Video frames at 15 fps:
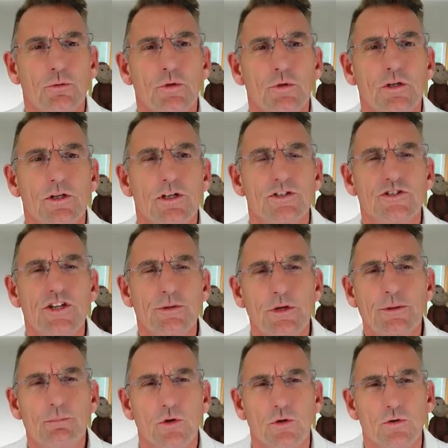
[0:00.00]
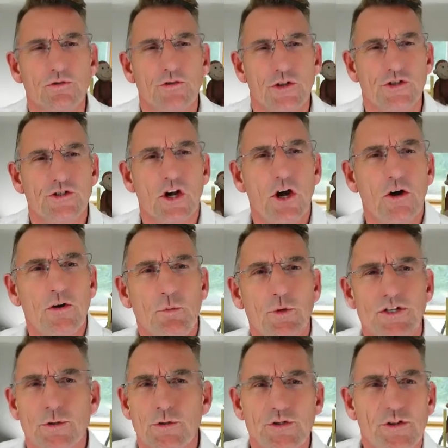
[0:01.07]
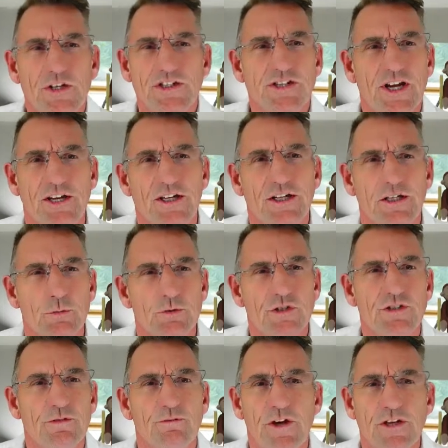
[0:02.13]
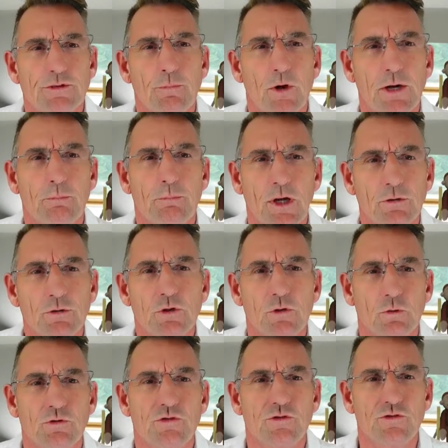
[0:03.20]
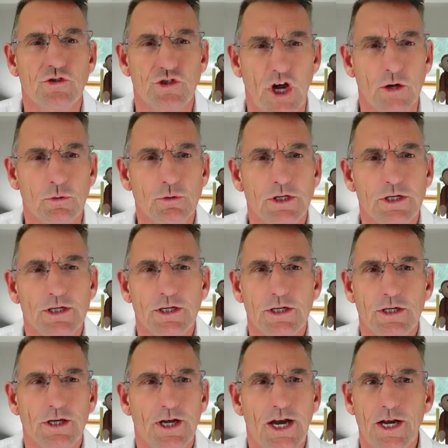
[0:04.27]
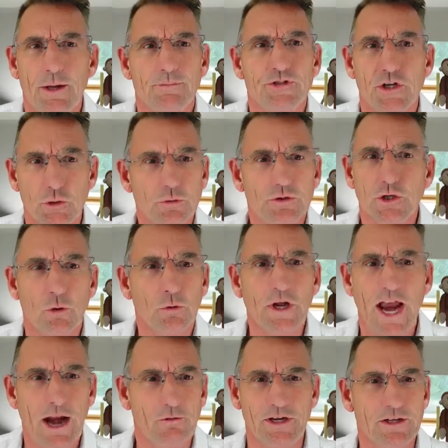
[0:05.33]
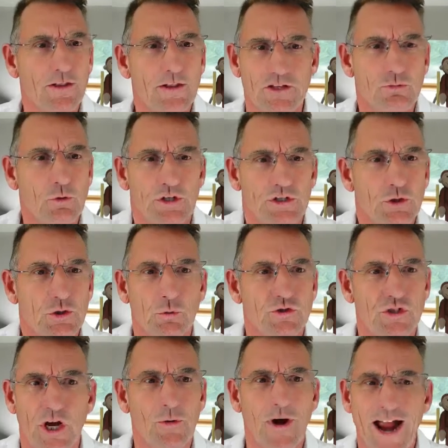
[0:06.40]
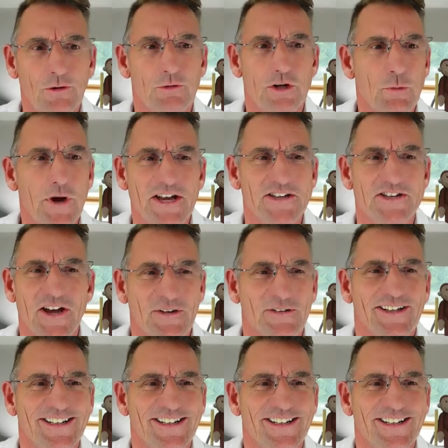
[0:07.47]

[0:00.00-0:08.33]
Well, simply put, the Johari window is nothing technical. It was just invented by a bloke called Joe and a dude called Harry, and that's why it's called Johari window.